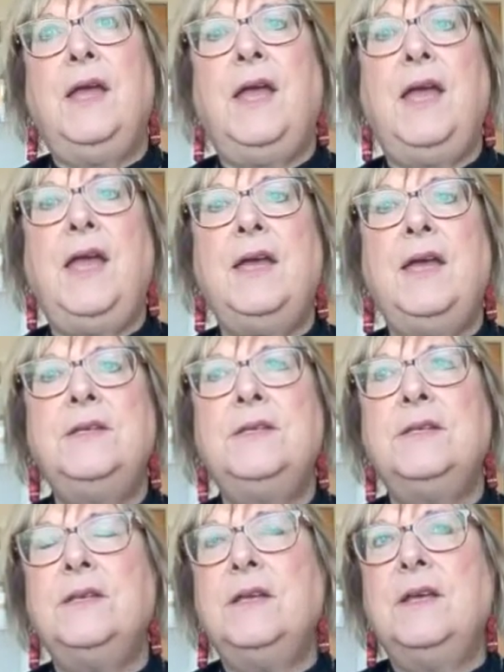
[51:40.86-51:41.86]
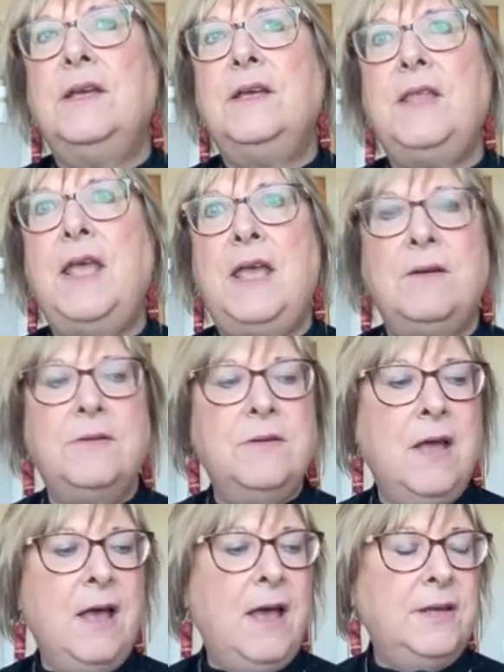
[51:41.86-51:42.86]
And they are
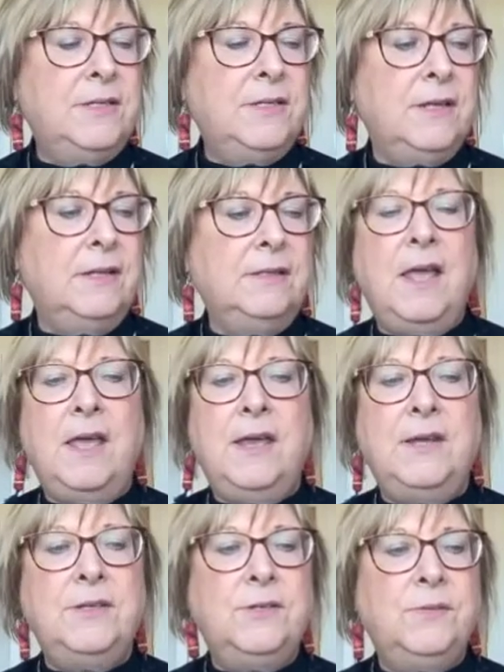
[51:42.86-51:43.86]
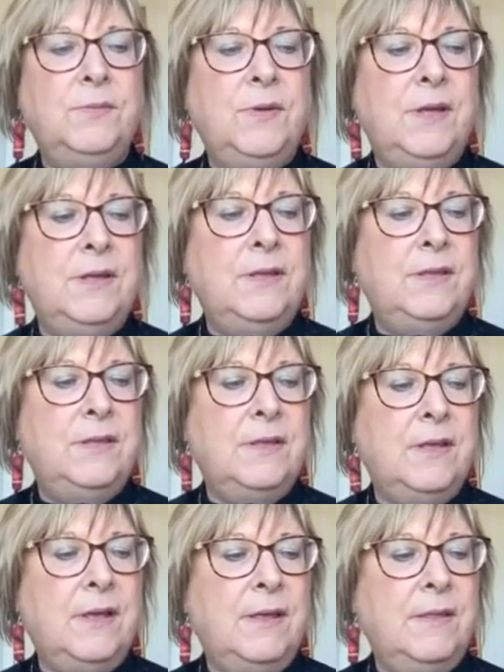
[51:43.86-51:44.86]
not aligned with
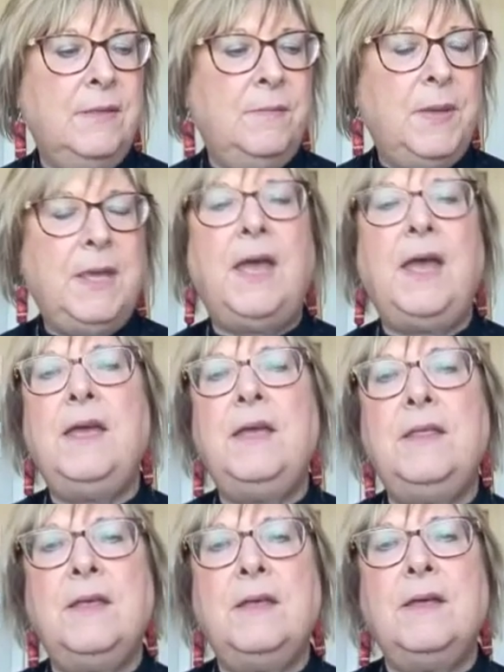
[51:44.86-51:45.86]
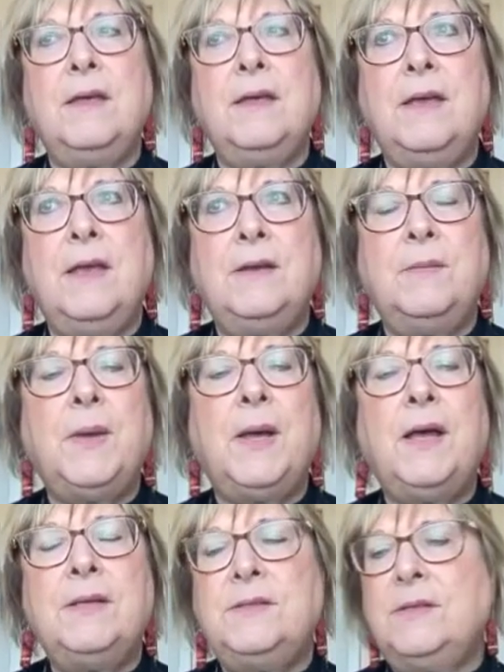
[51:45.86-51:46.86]
uh, the PA uh, and
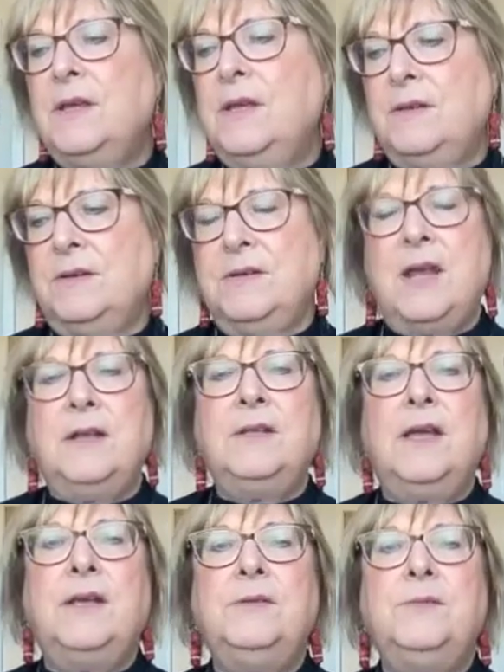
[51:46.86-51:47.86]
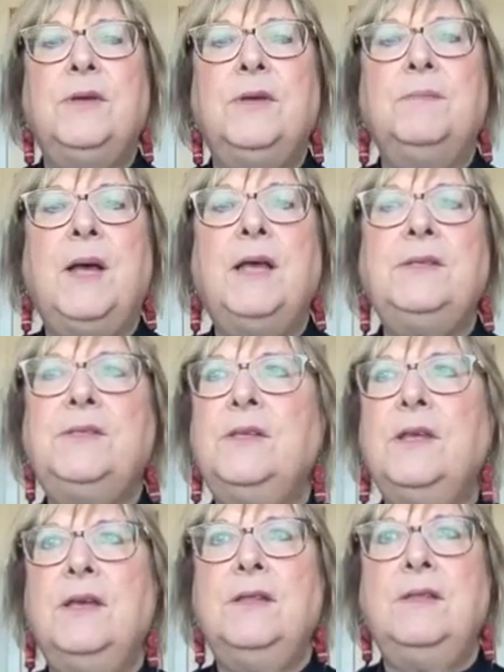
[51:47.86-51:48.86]
Abbas, they're not aligned with Hamas,
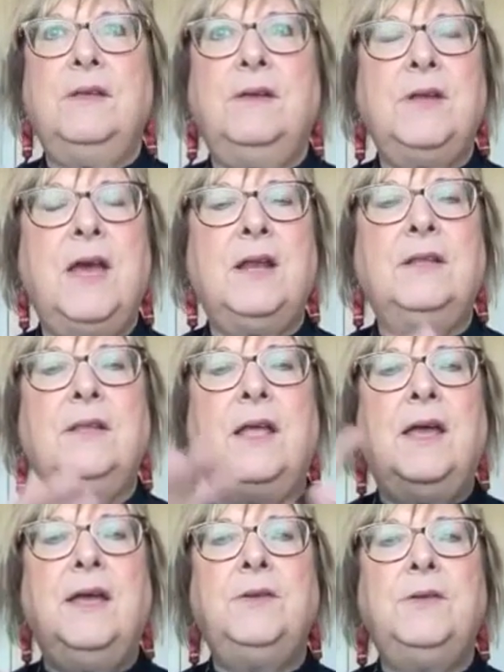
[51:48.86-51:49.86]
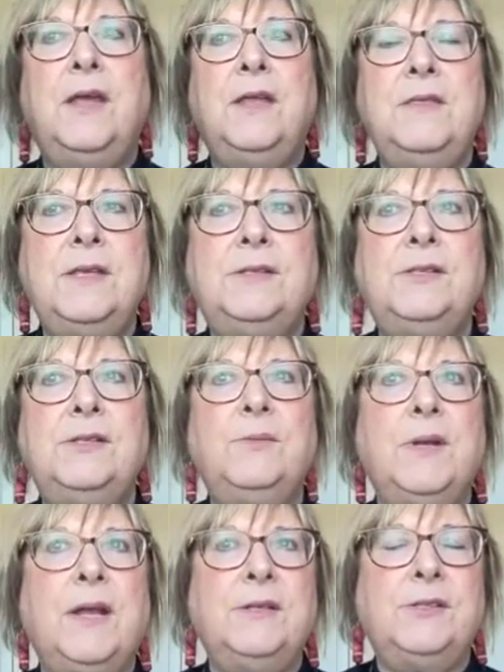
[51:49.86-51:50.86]
they are not aligned. And this is
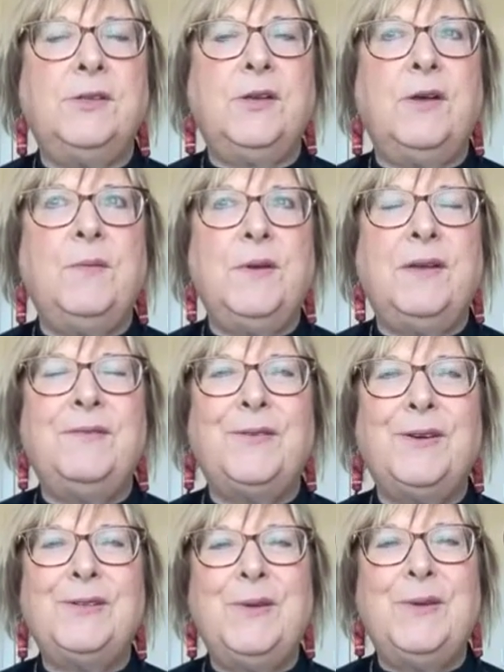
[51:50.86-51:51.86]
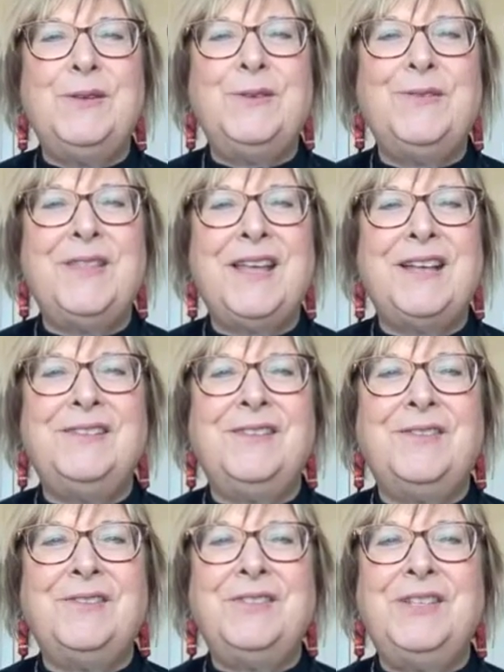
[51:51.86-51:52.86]
what I saw when I first went in
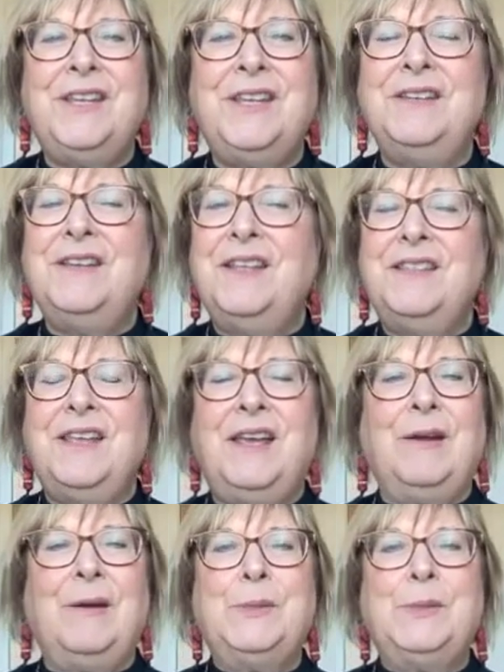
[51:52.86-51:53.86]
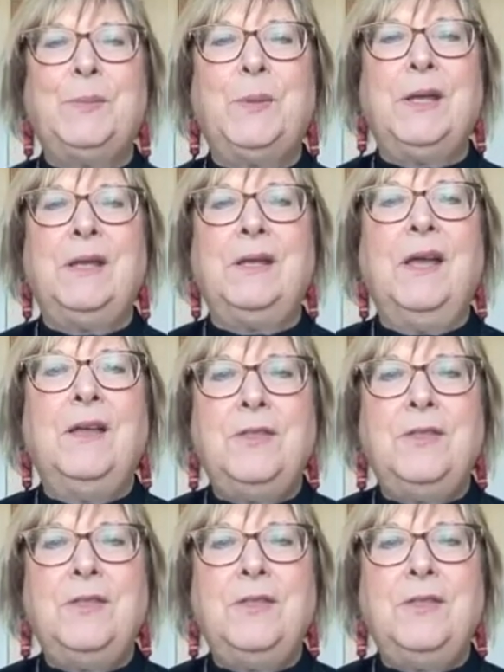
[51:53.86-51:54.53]
2013, the Arab Spring.